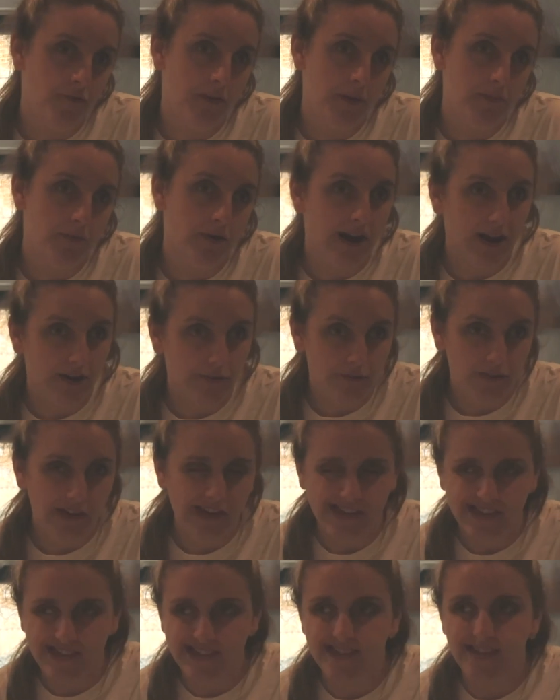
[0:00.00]
for my
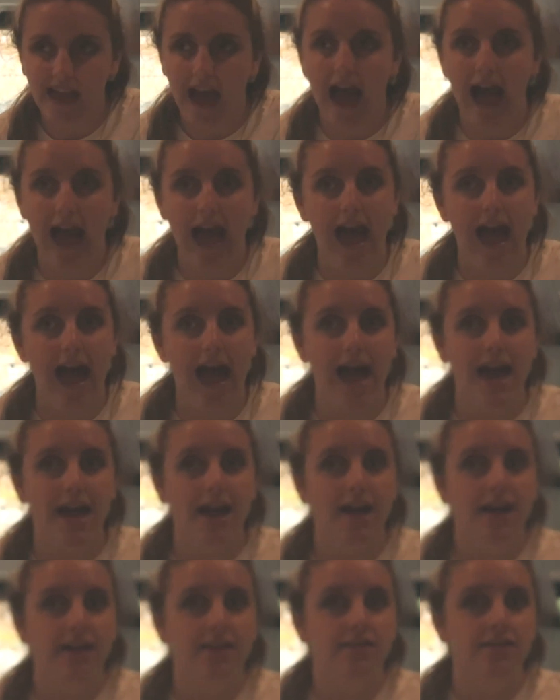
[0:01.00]
breakfast,
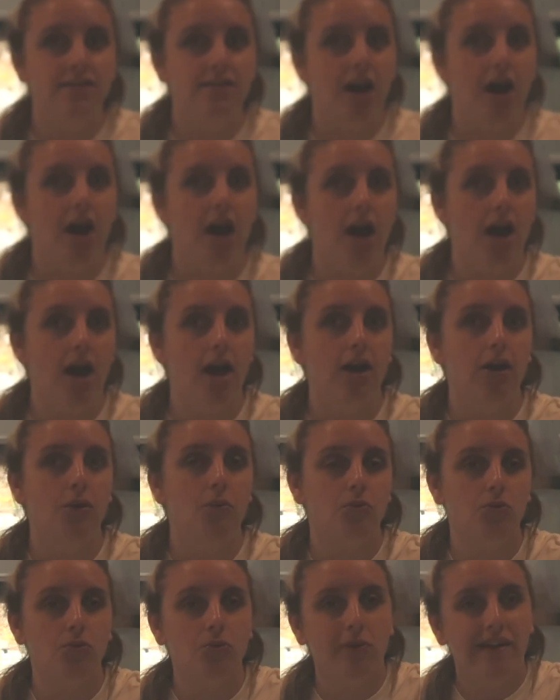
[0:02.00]
and I
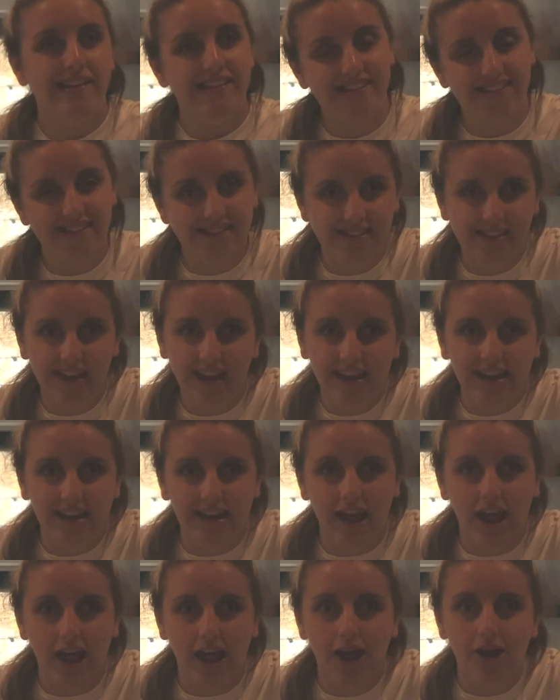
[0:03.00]
will
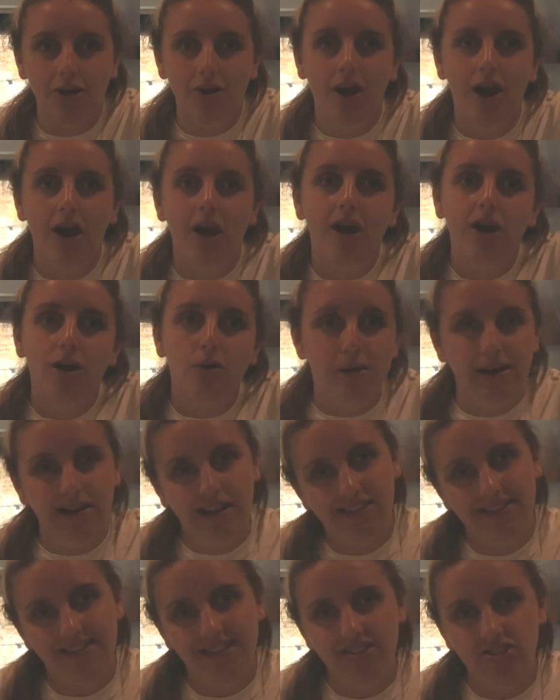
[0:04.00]
see you when
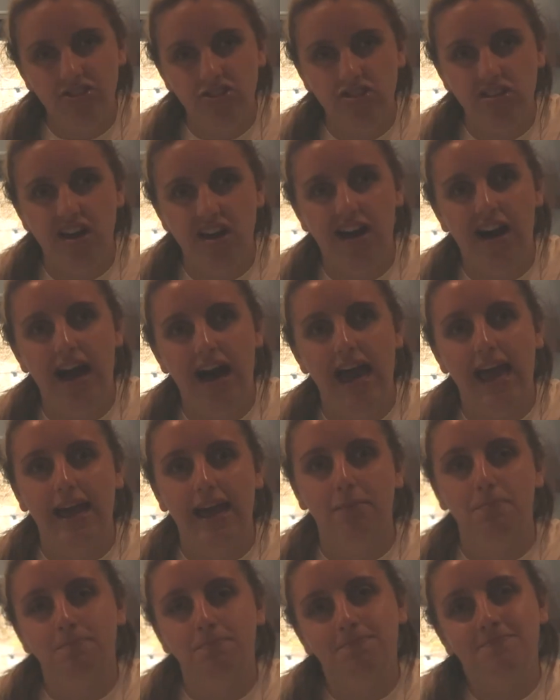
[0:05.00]
it's
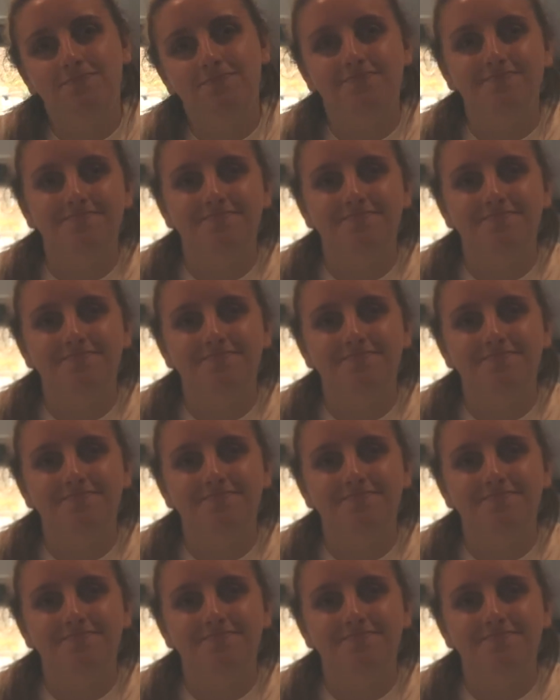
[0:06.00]
lunchtime.